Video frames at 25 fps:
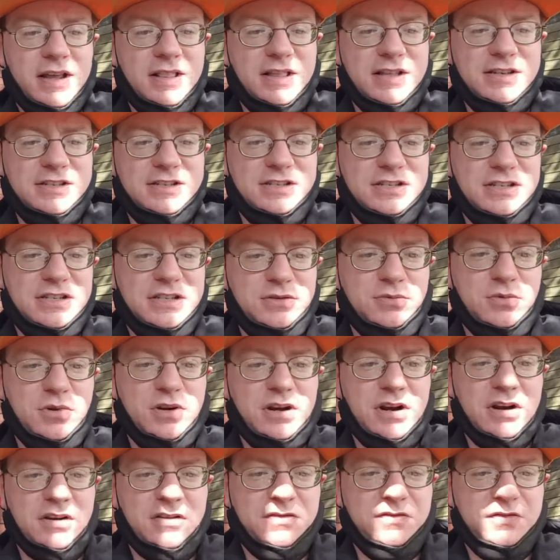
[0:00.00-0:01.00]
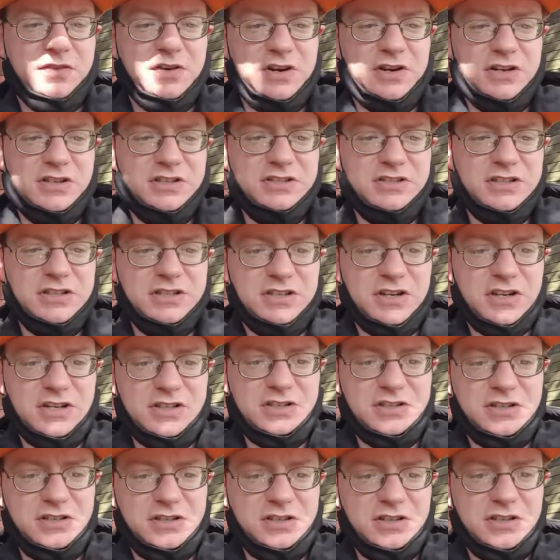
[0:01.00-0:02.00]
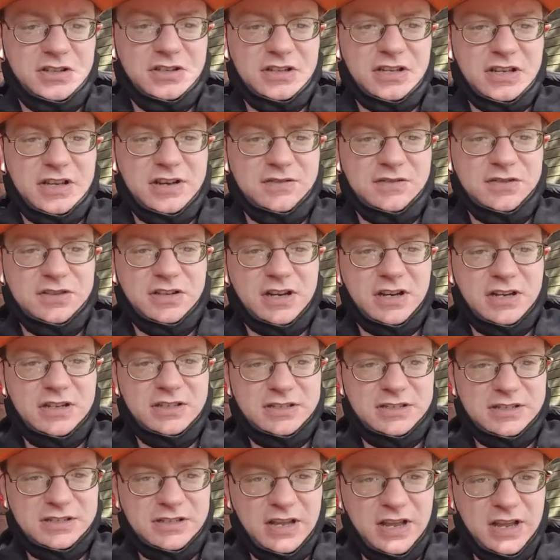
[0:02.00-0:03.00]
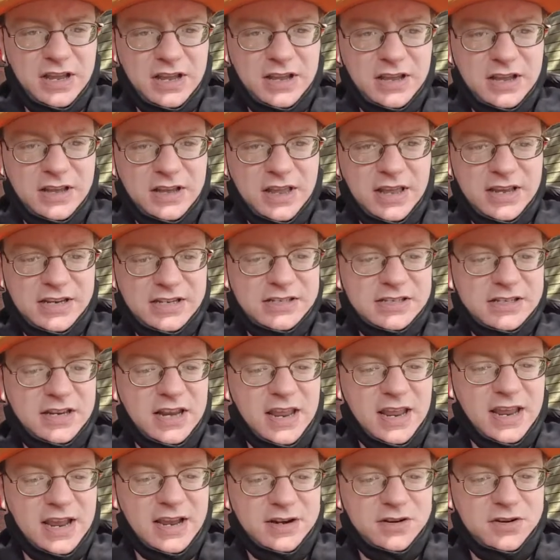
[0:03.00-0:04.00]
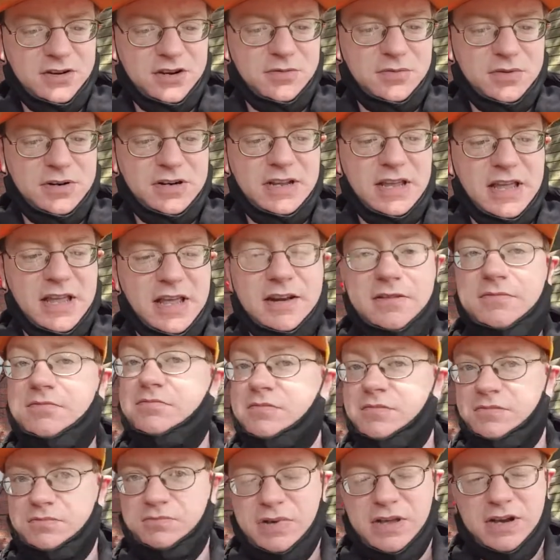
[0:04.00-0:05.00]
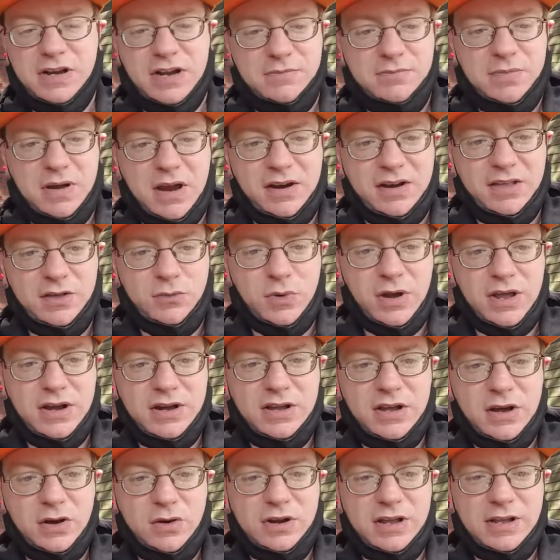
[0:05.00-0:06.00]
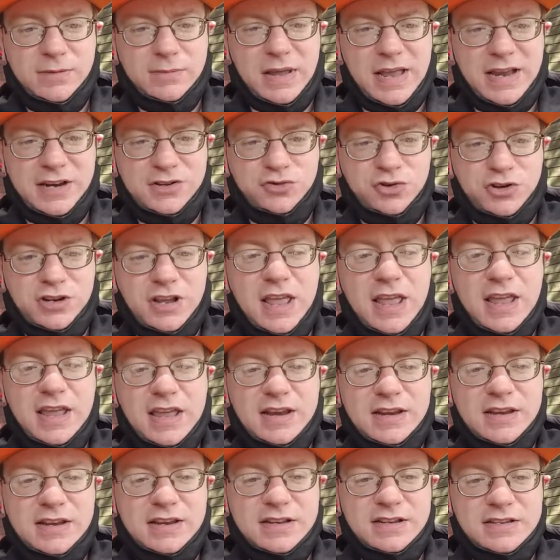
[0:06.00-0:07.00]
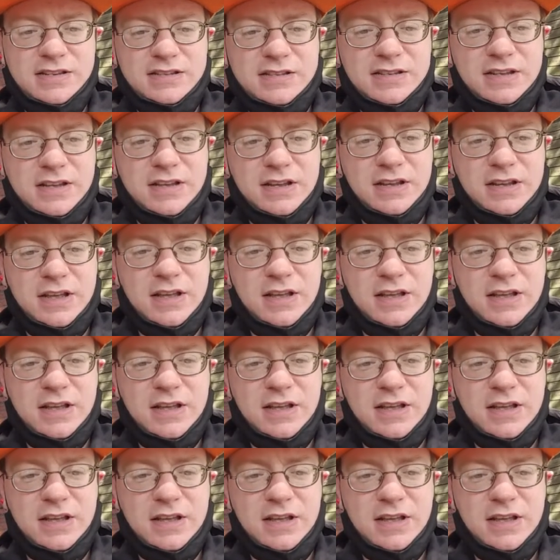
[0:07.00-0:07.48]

right, let's see what our first Duskull gives us. A standard, but again, Pinap berry the way to go, getting extra candies.